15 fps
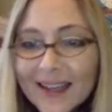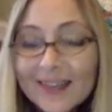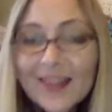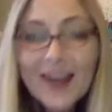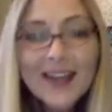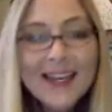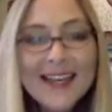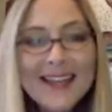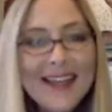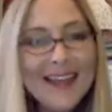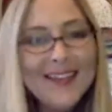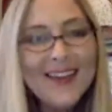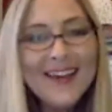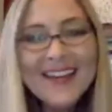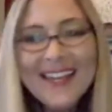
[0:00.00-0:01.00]
And Lonnie.
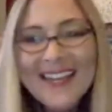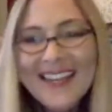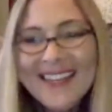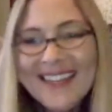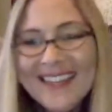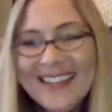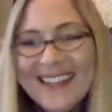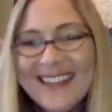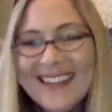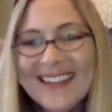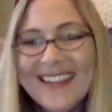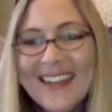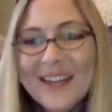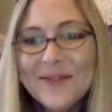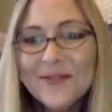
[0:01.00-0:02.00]
Hey, Lonnie.
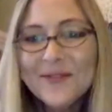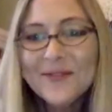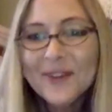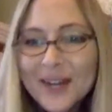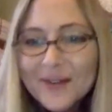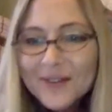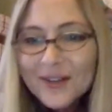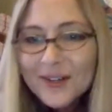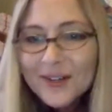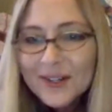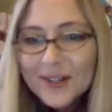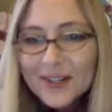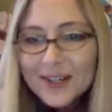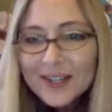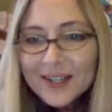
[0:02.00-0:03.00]
And
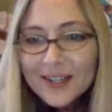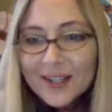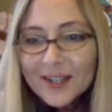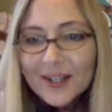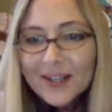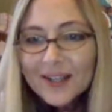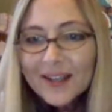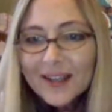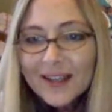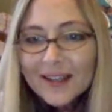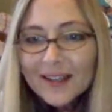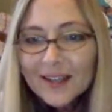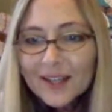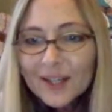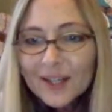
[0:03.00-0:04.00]
forever
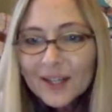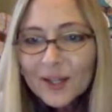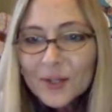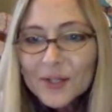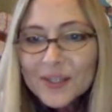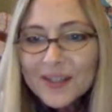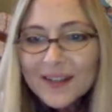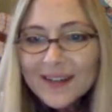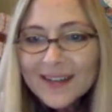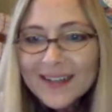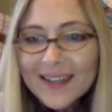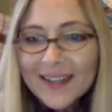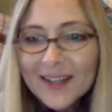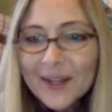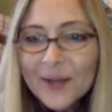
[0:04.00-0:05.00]

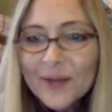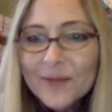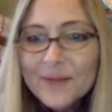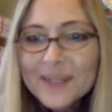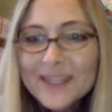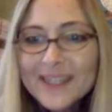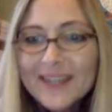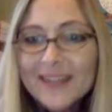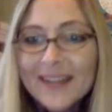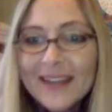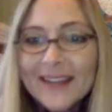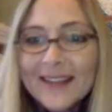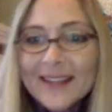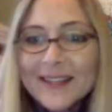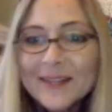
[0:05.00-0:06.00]
Luzon. Hello, Michelle
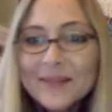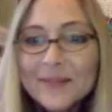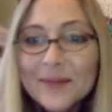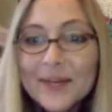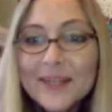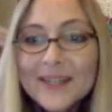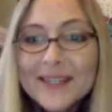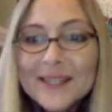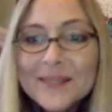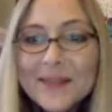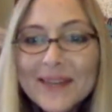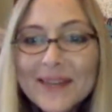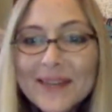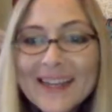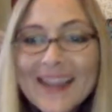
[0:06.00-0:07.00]
Lathan, Precious
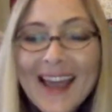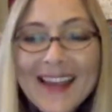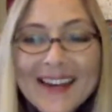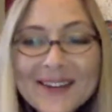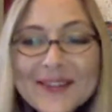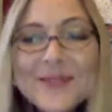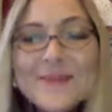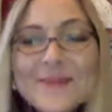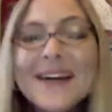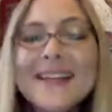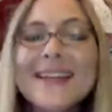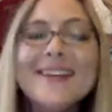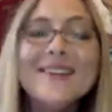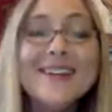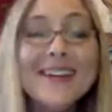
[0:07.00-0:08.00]
Bunny. Hey, everybody.